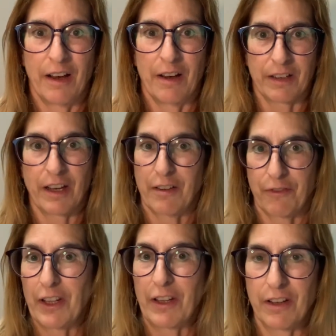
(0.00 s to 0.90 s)
kind of
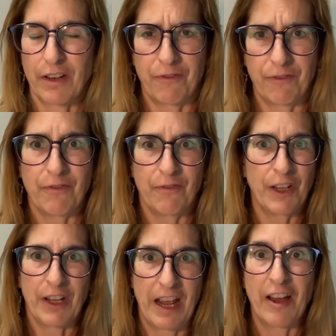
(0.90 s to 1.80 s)

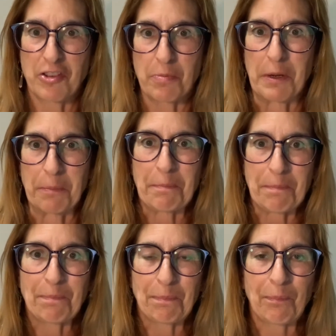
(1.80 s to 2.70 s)
villain henchmen.
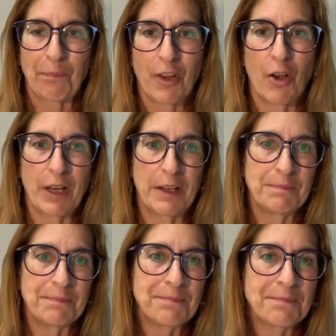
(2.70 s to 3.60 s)
Okay.
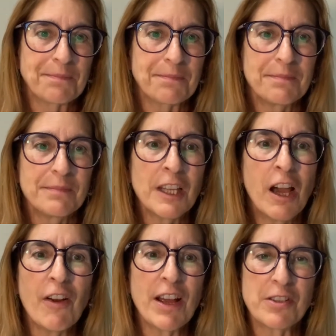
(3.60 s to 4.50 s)
All
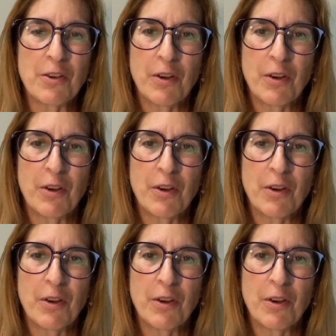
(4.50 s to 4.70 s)
right, so